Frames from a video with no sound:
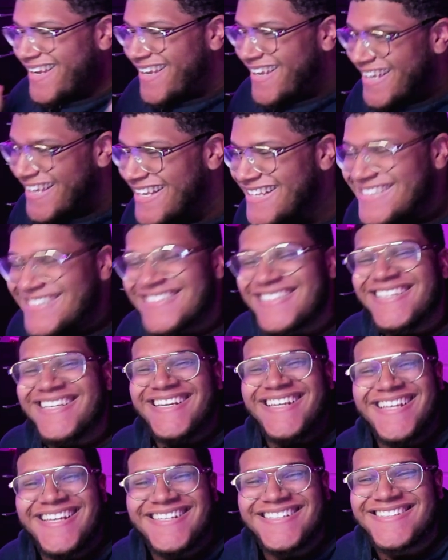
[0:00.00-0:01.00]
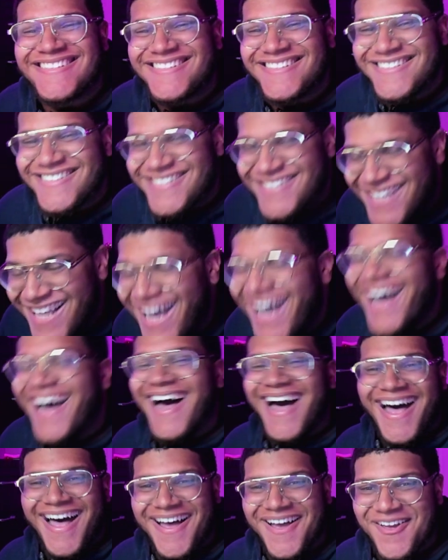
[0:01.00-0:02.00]
It is
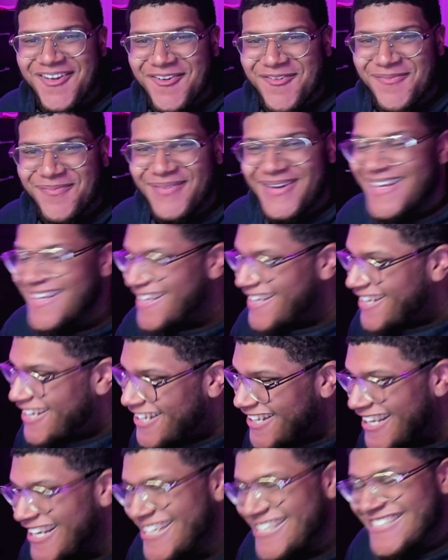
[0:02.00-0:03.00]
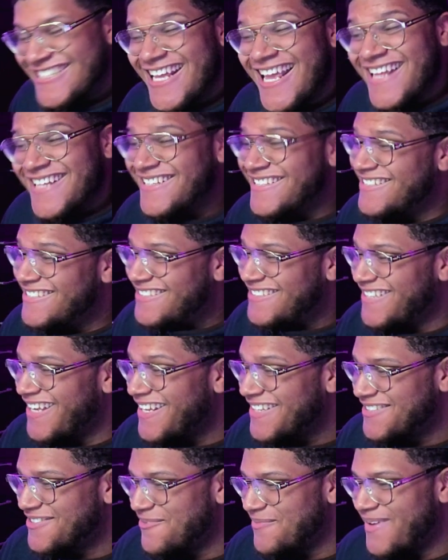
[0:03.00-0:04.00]
time, ladies and
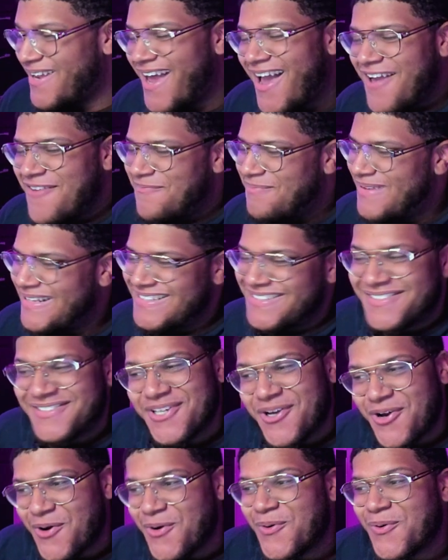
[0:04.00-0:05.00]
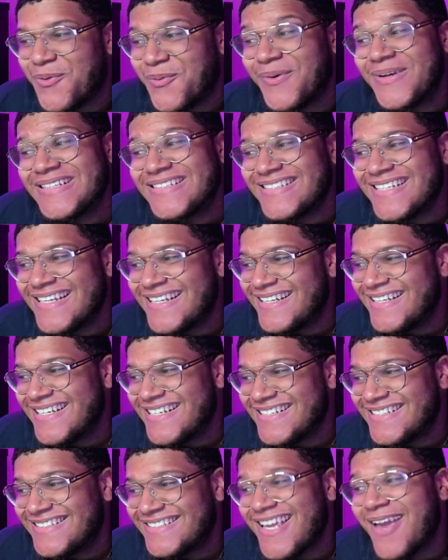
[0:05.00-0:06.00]
gentlemen. I've been told what's in
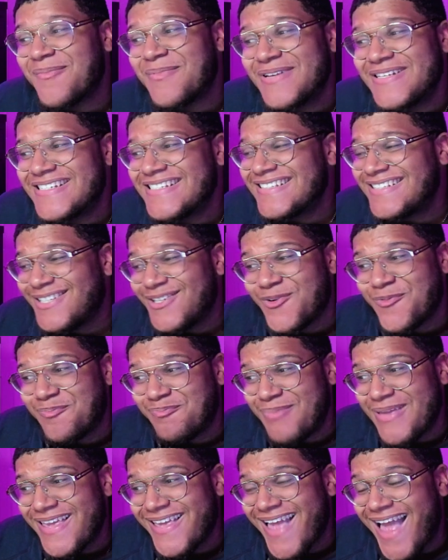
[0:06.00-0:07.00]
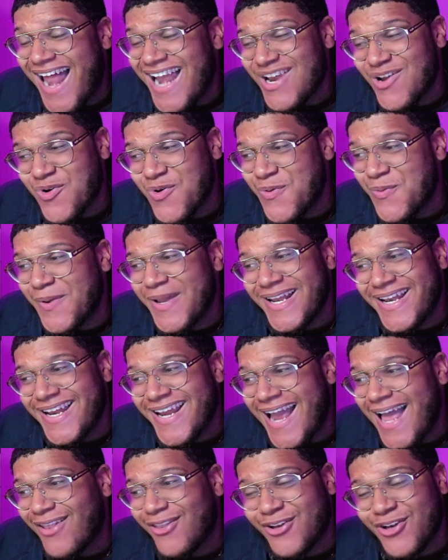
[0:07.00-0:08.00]
this chapter, just a little bit. I know who in
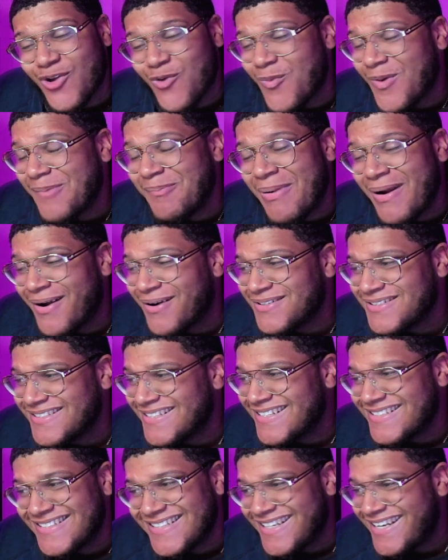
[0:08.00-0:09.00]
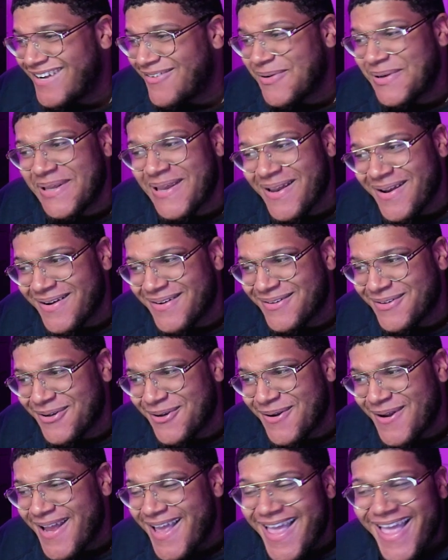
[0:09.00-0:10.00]
there. I only know one person that's in there, one character,
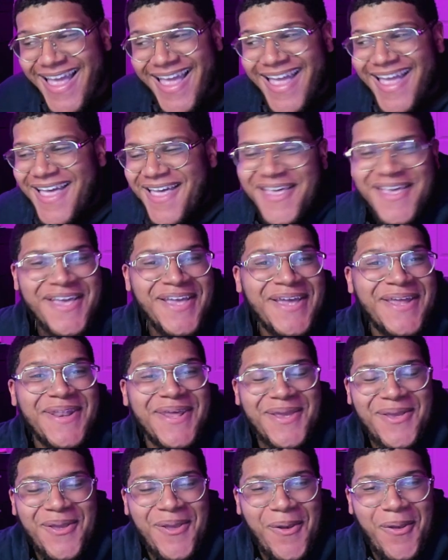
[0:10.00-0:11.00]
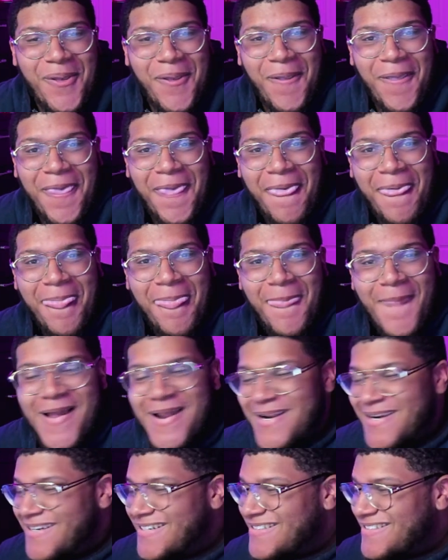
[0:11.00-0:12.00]
and
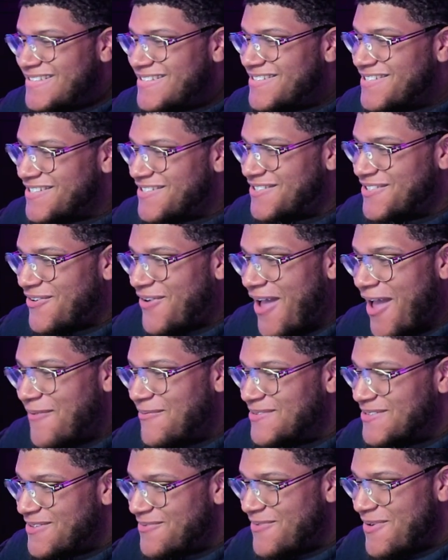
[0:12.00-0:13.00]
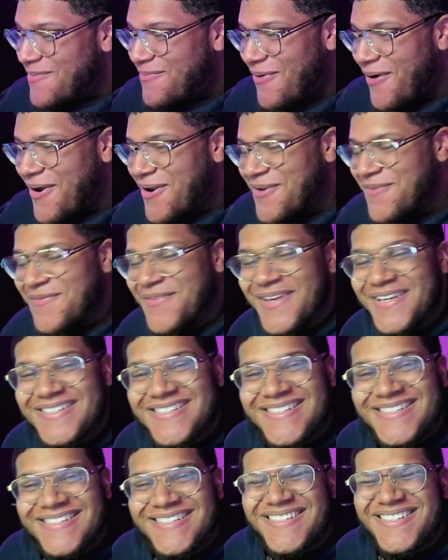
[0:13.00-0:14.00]
she just so happens to be part of the
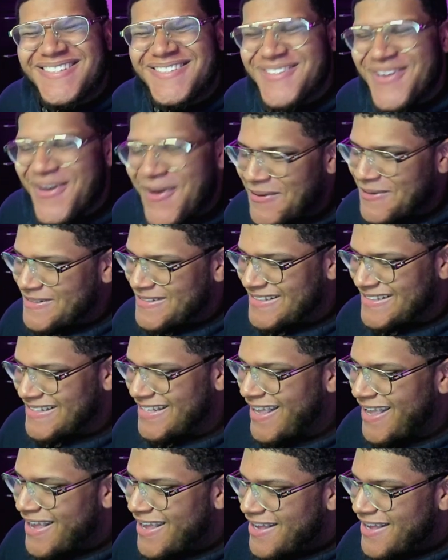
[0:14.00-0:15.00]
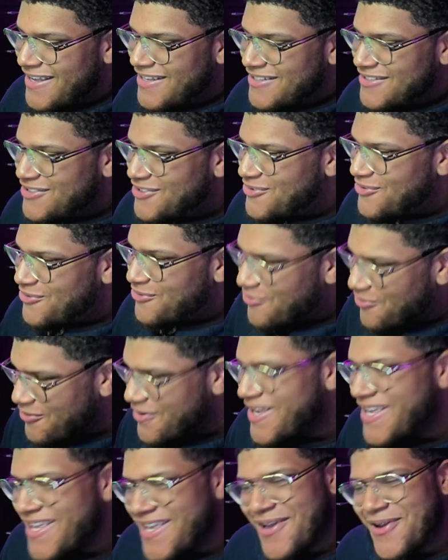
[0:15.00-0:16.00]
saucy
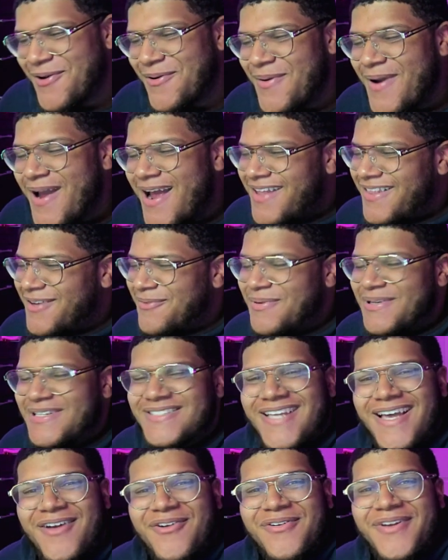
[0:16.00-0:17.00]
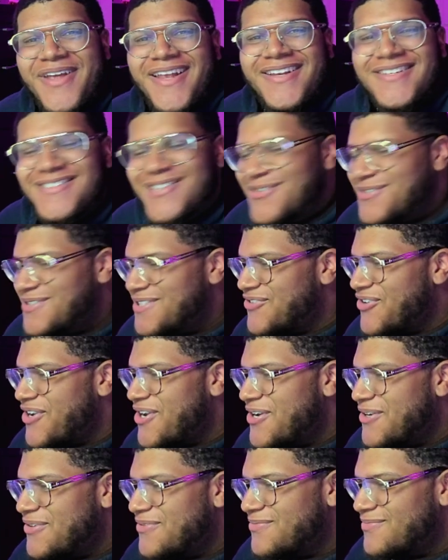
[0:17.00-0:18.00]
trio. Did we decide on that? The saucy
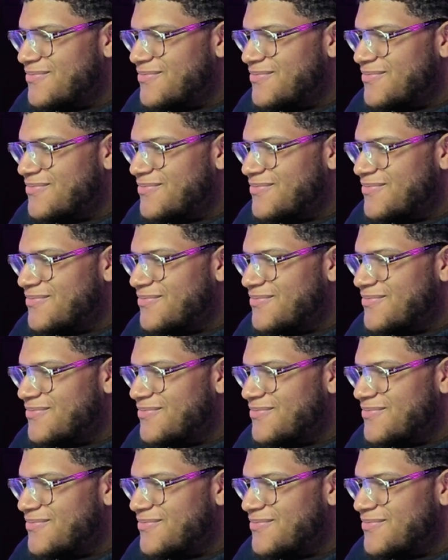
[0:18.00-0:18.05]
trio,